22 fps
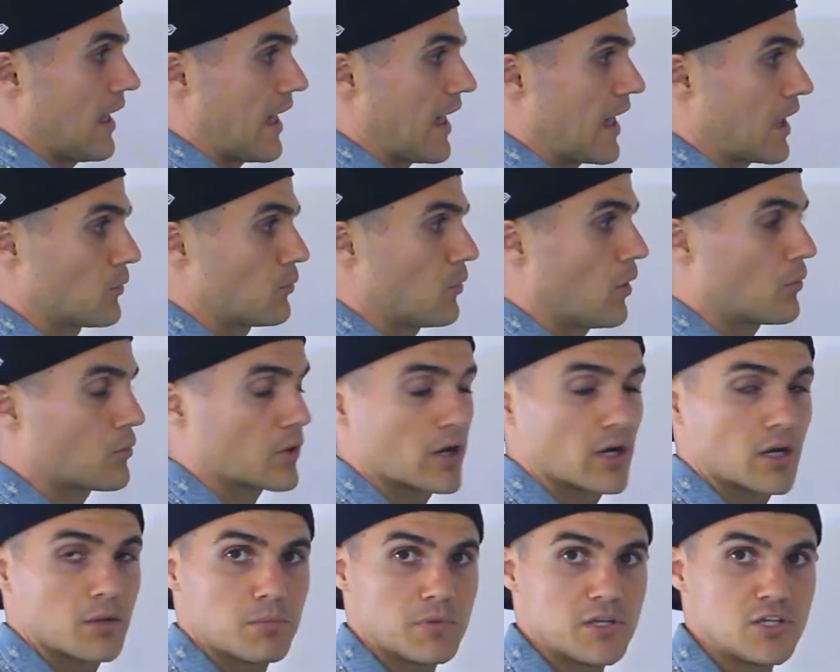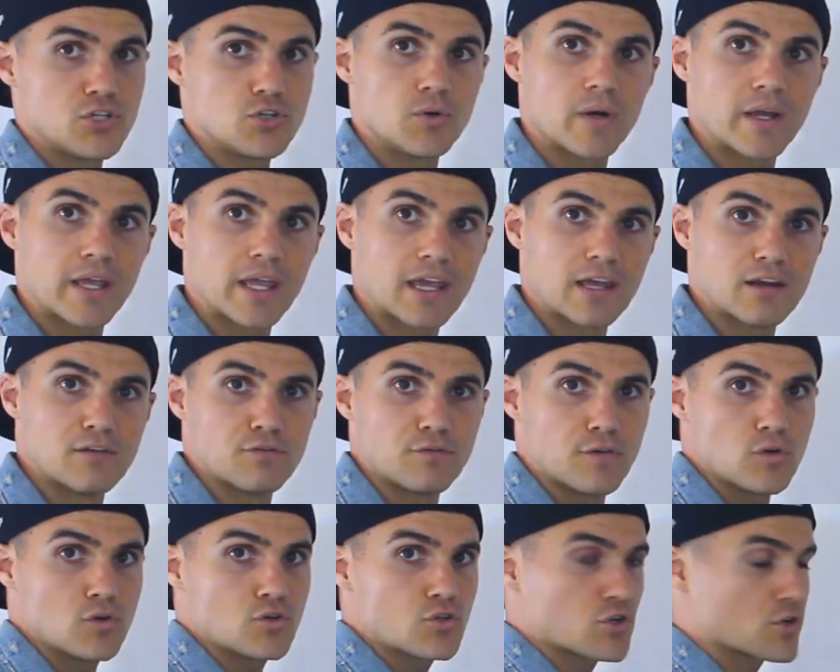And what we're going to be doing in
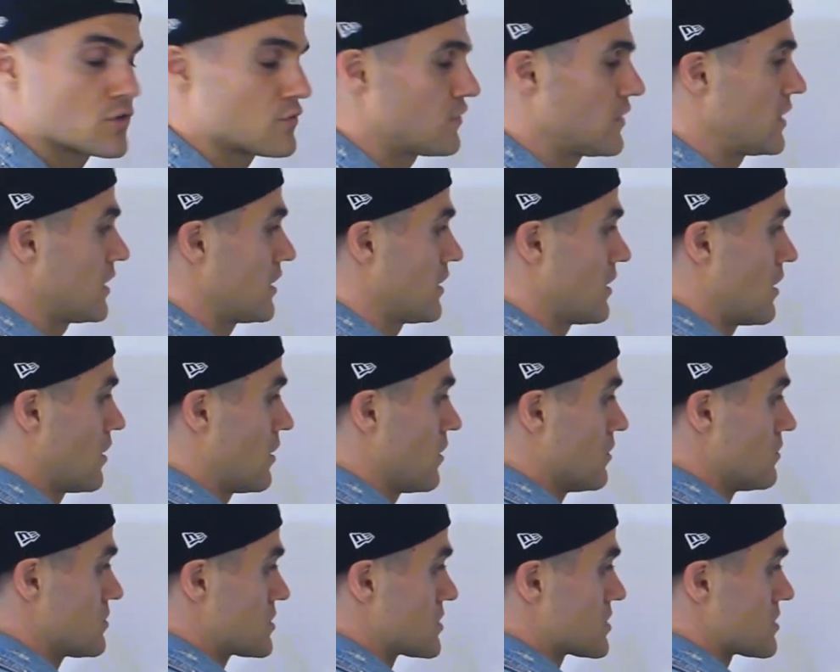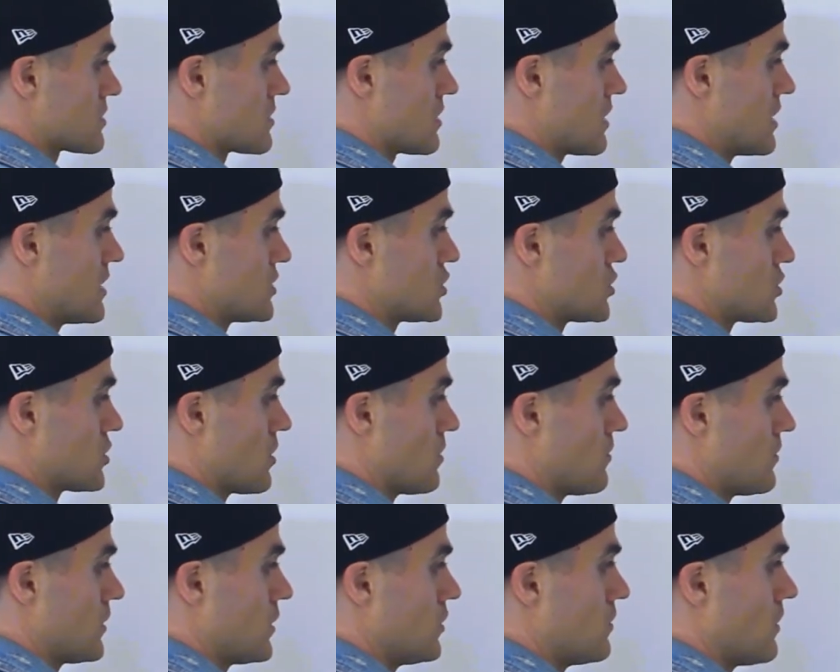future videos is
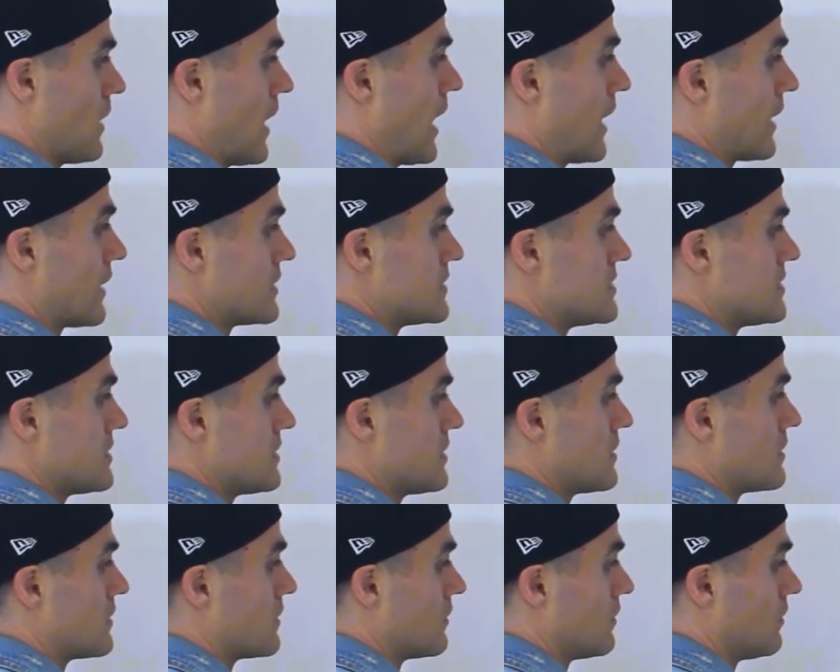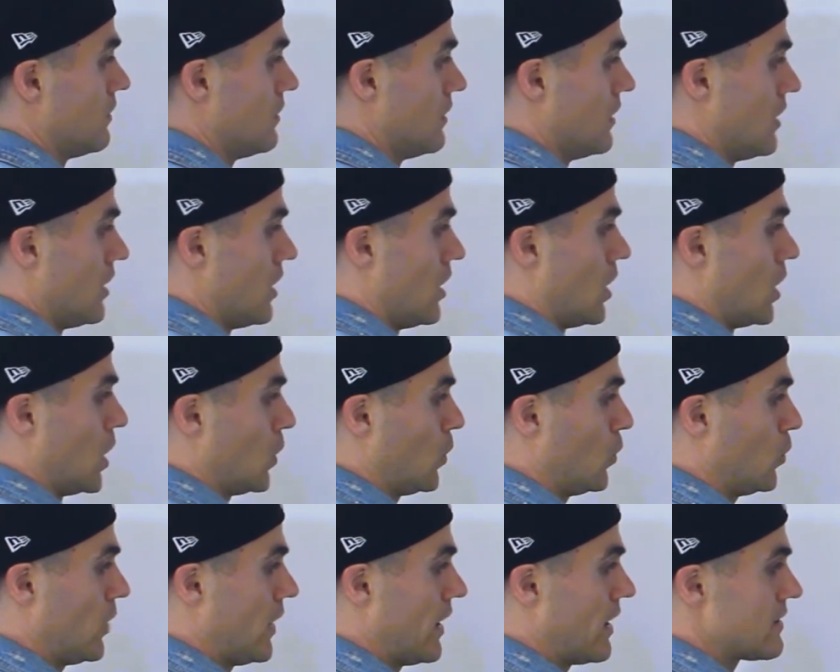showing you how to deal
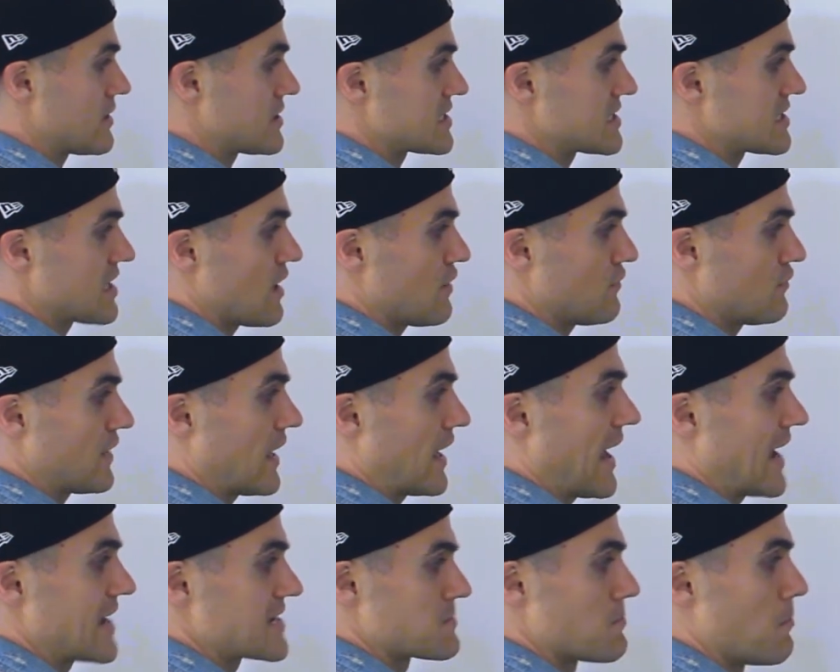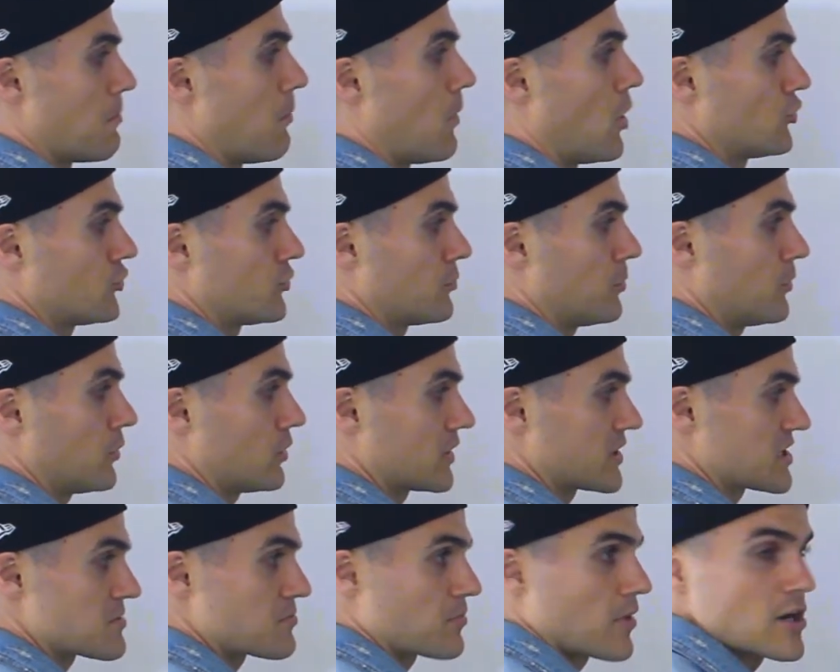with stuff that has multiple
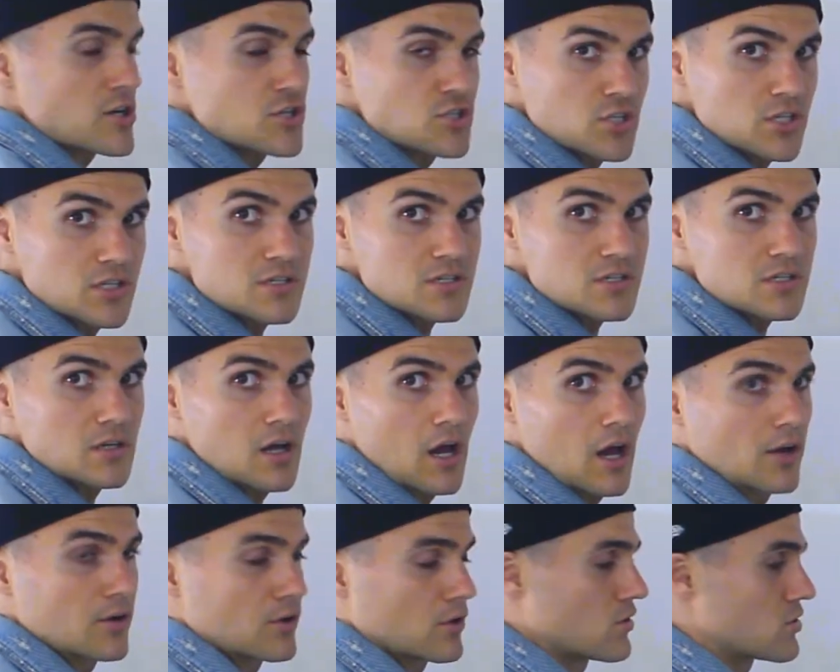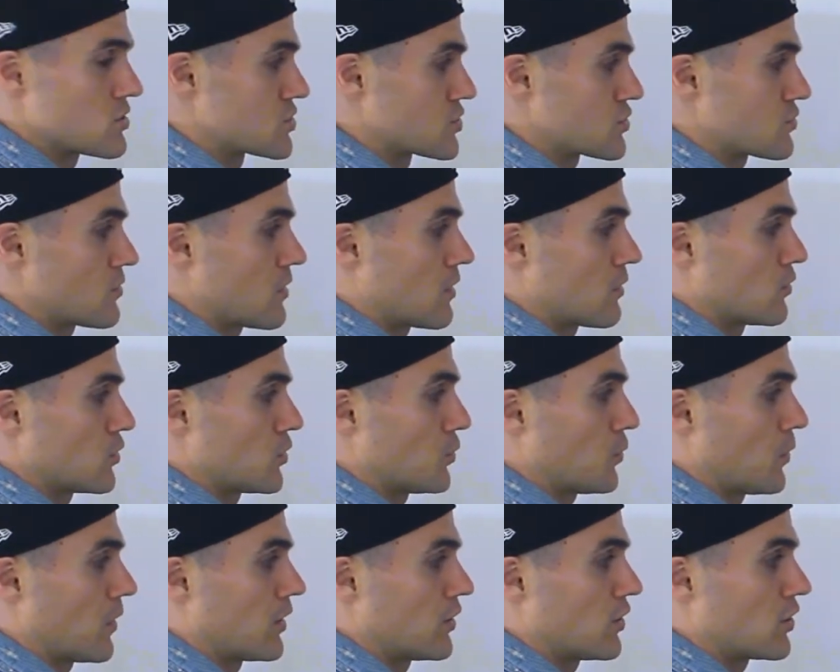expressions under the square
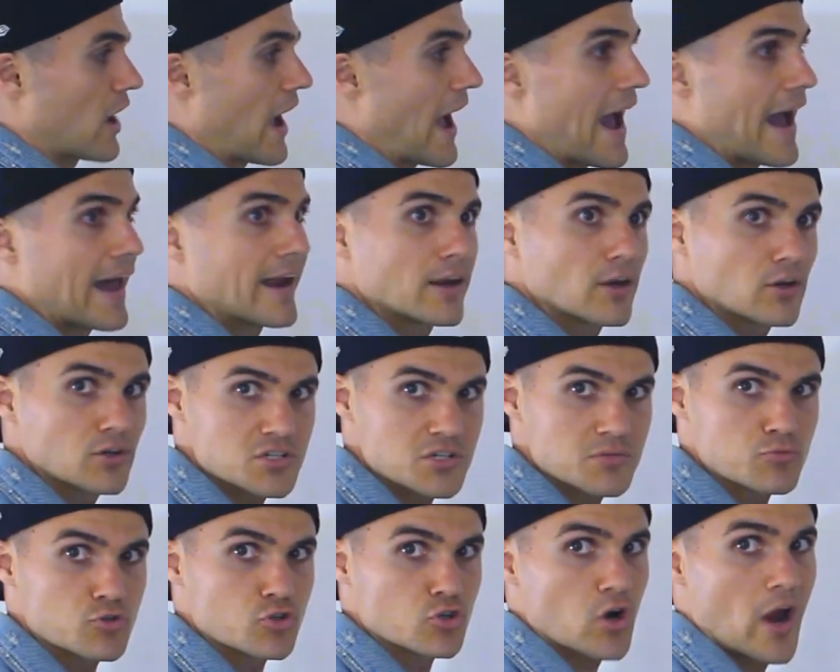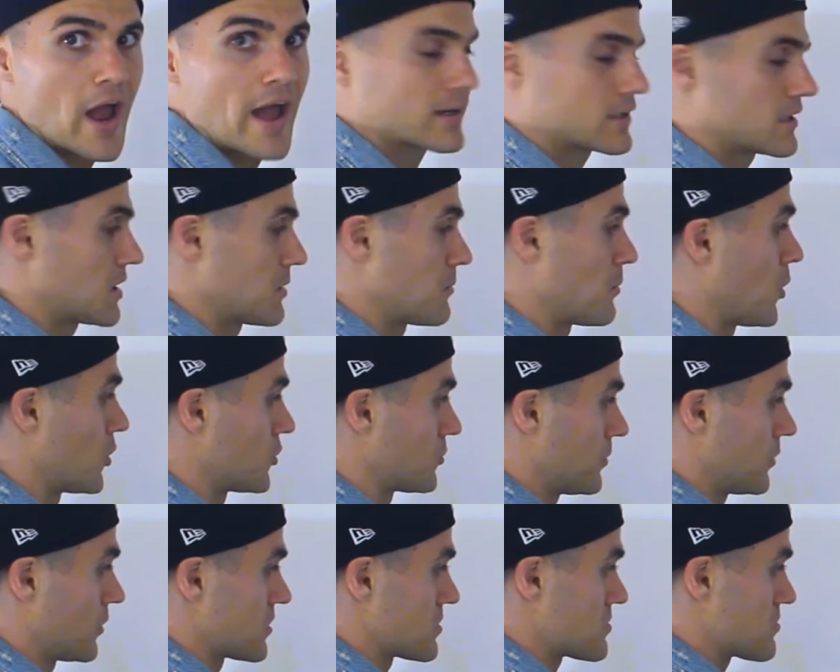root, where you're adding or subtracting
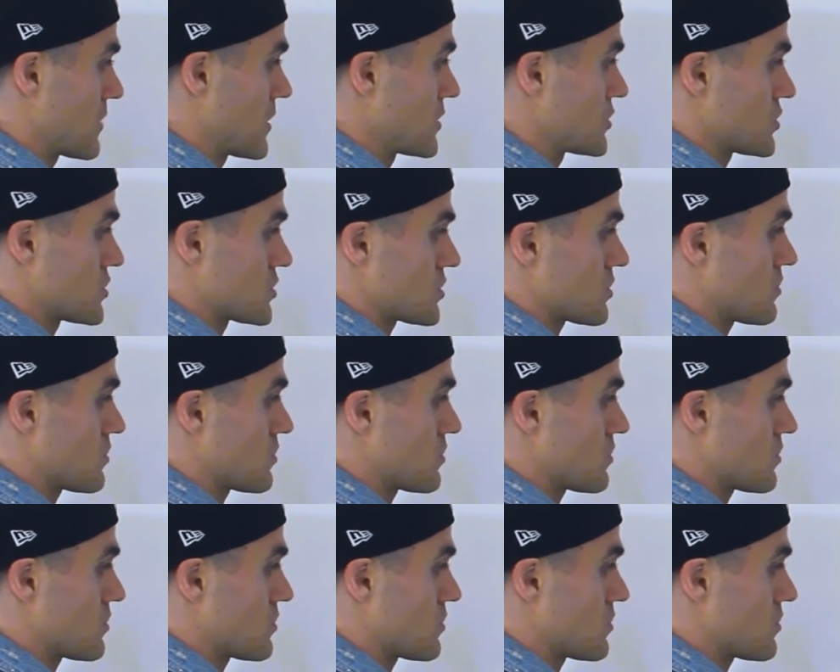multiple expressions.